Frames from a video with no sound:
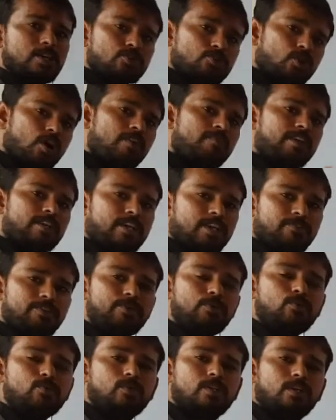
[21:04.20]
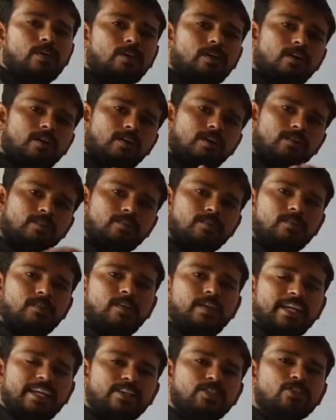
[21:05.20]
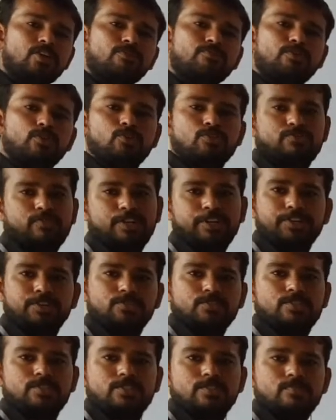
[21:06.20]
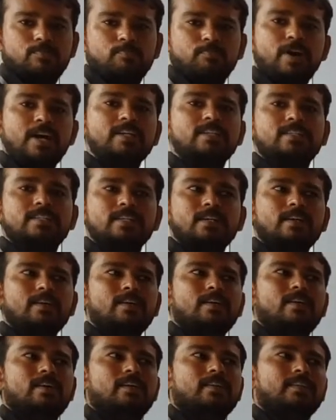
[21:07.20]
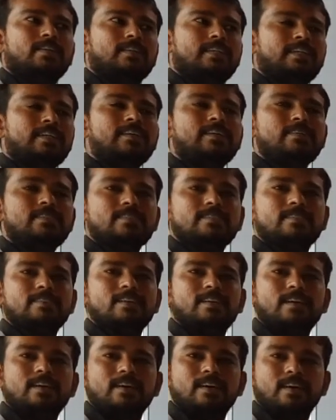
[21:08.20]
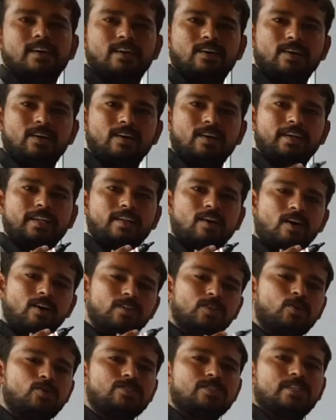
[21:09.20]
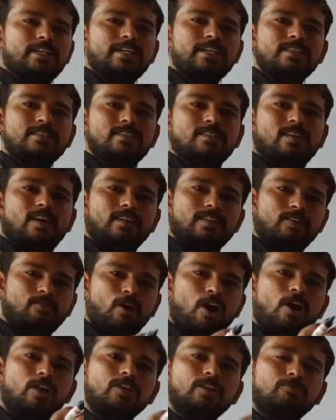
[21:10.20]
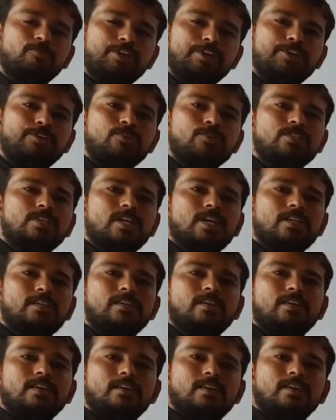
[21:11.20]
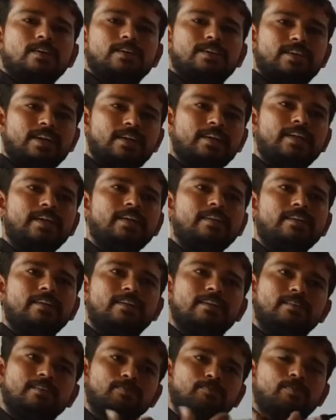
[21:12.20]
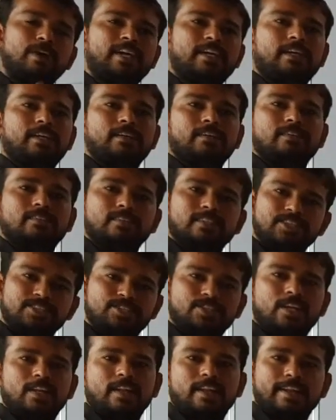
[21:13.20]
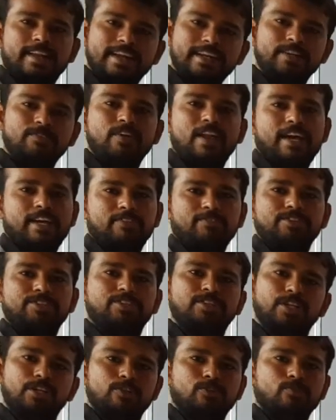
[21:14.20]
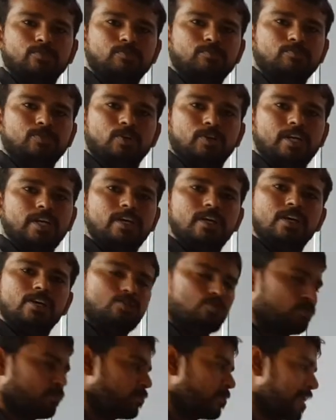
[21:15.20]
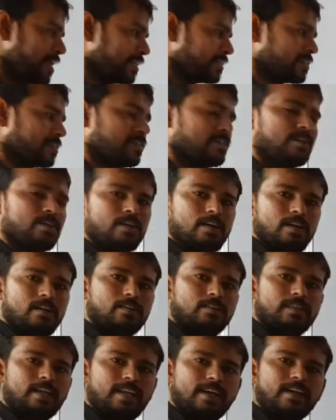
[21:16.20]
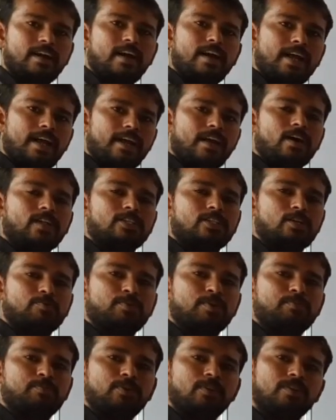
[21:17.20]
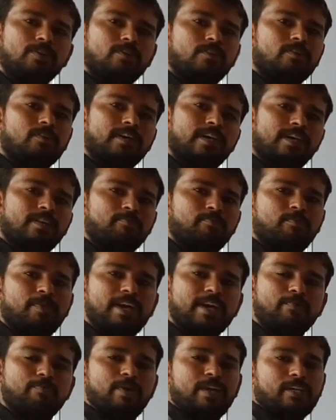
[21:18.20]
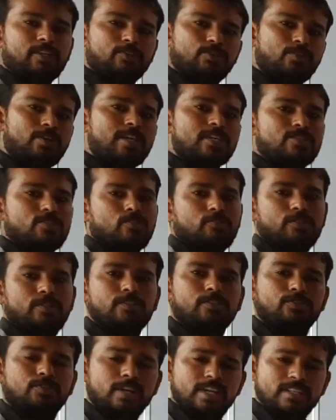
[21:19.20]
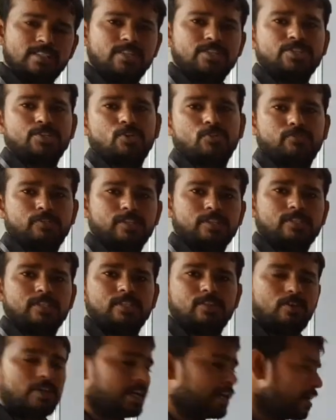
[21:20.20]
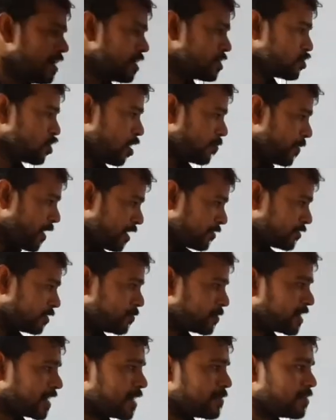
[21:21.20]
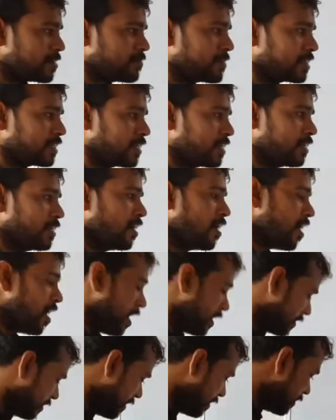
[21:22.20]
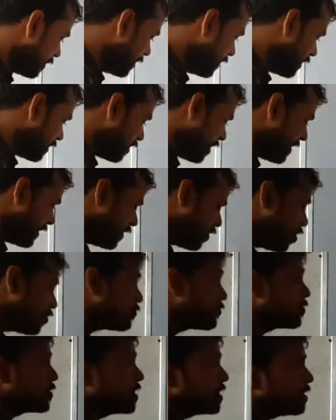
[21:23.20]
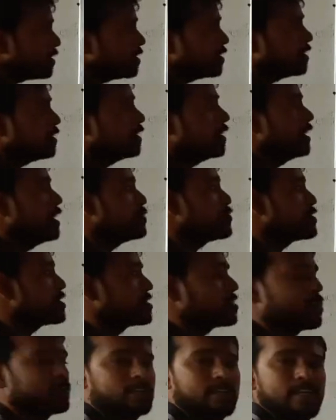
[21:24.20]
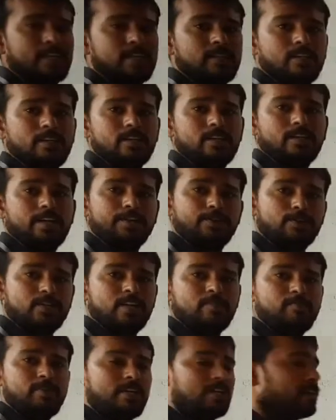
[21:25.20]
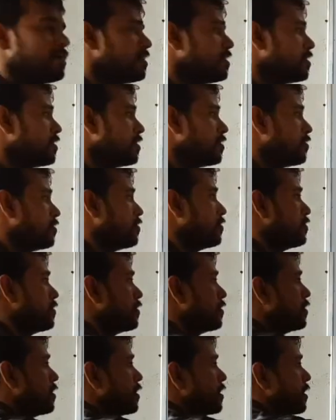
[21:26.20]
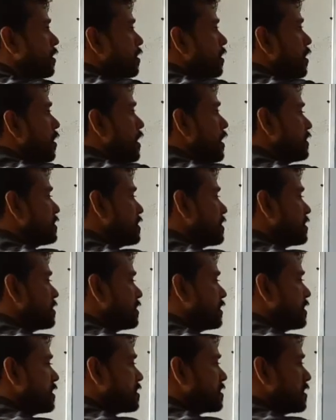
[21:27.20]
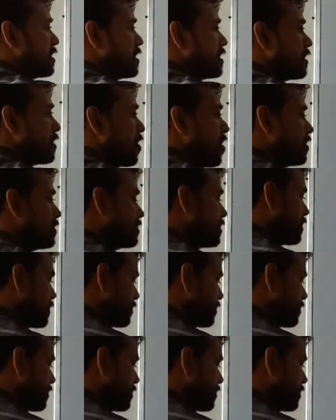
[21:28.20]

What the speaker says: so I will give you links of those videos. But the thing is, in all those links, all the videos are done in my regional native language Telugu. Okay, so might Telangana and Andhra people can make better utilization of it. Okay, so apart from Trammell method, are there any kind of ellipses are there? Can you tell me? Eccentricity is there, concentric